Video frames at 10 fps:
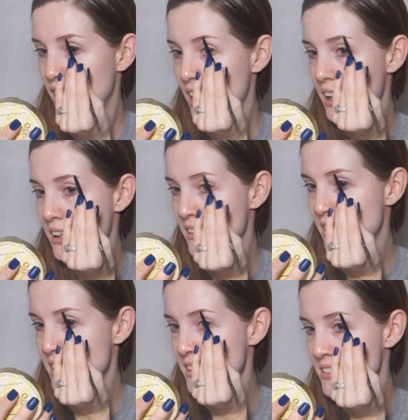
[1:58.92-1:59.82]
And
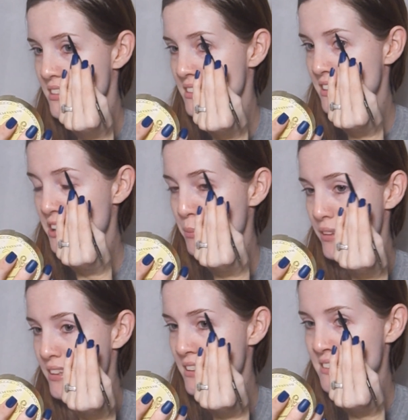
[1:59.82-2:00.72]
I didn't say,
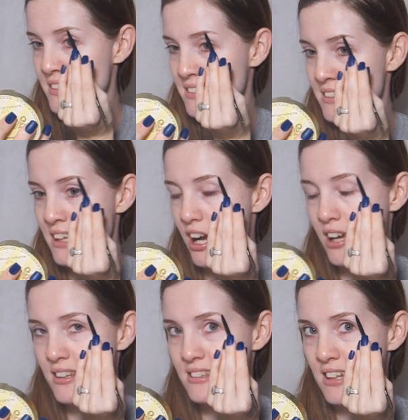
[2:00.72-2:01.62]
but this is the
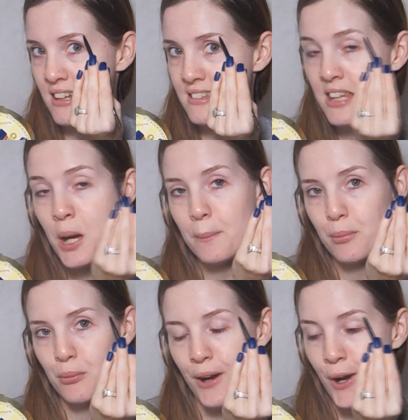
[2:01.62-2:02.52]
Anastasia
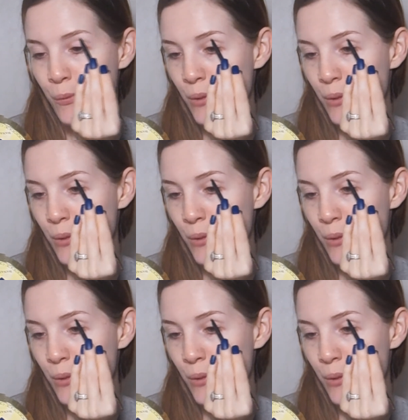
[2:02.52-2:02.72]
Brow